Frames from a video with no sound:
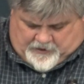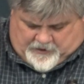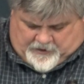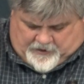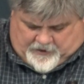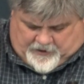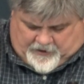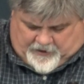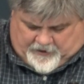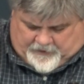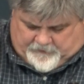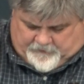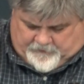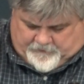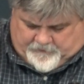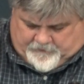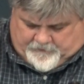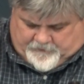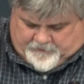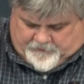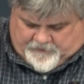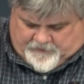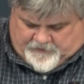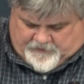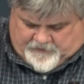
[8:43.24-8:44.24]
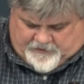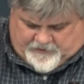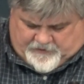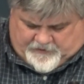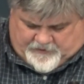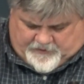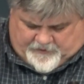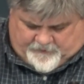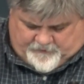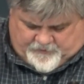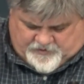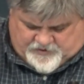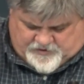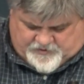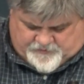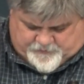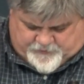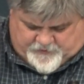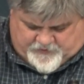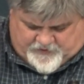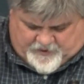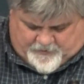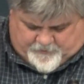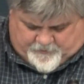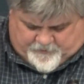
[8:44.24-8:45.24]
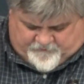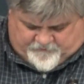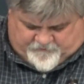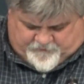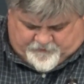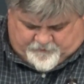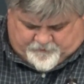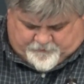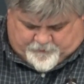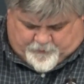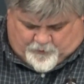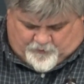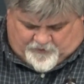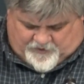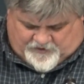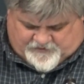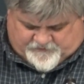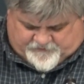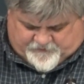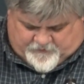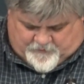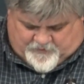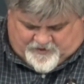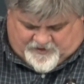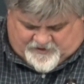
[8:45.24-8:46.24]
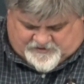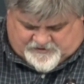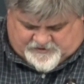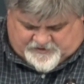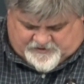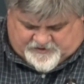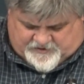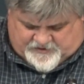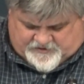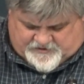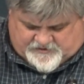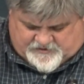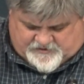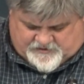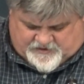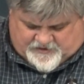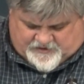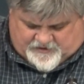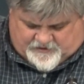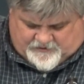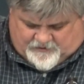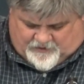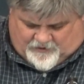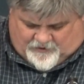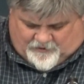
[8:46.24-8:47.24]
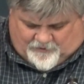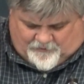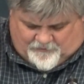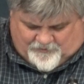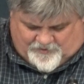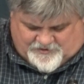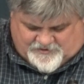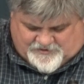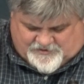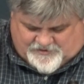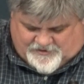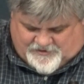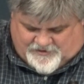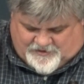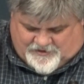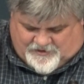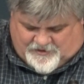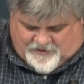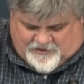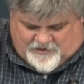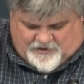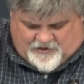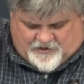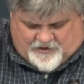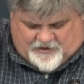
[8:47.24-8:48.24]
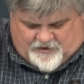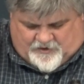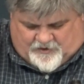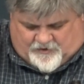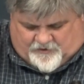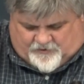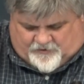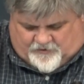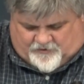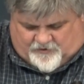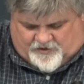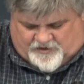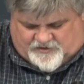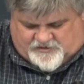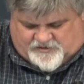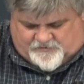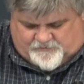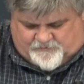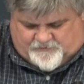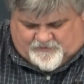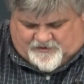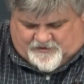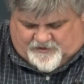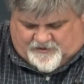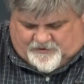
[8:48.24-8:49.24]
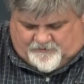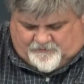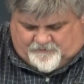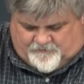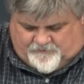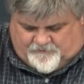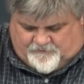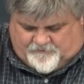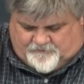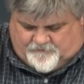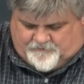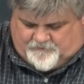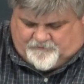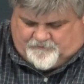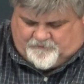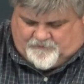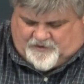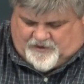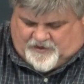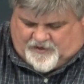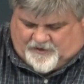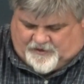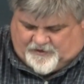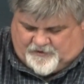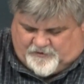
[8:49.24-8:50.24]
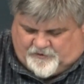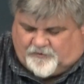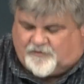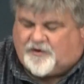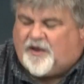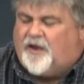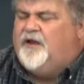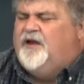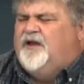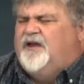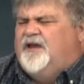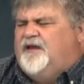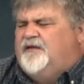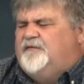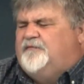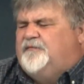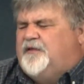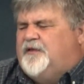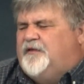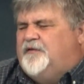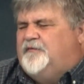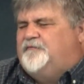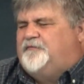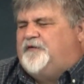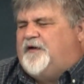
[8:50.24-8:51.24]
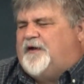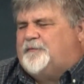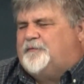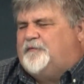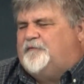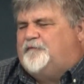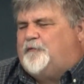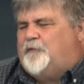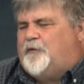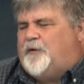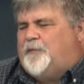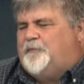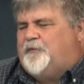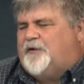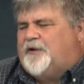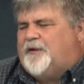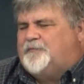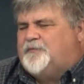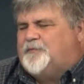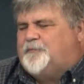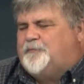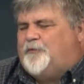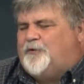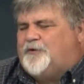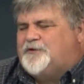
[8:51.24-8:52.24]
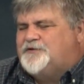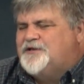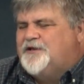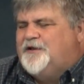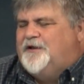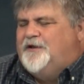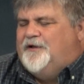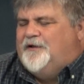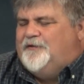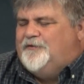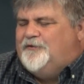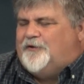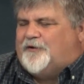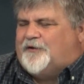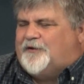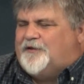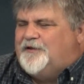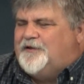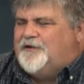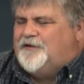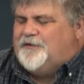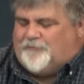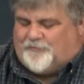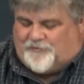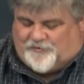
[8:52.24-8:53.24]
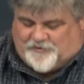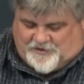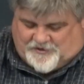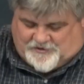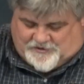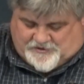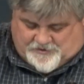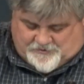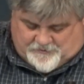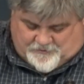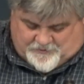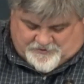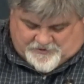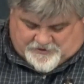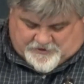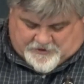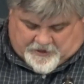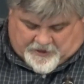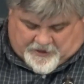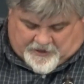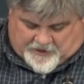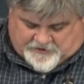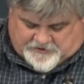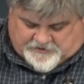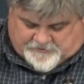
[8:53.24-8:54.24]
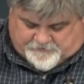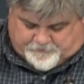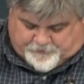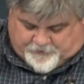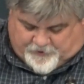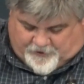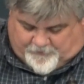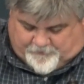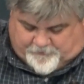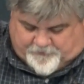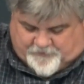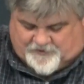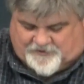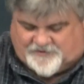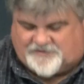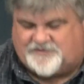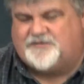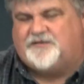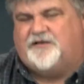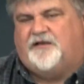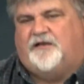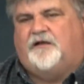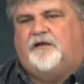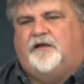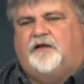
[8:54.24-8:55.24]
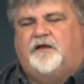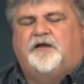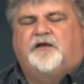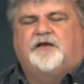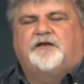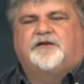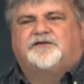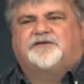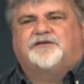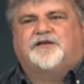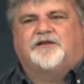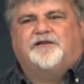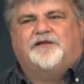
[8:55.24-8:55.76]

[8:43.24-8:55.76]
And let me just bring up a few points from Exodus that always cross my mind. Okay, in, in fact, before I bring up the points, look, this was God's purpose to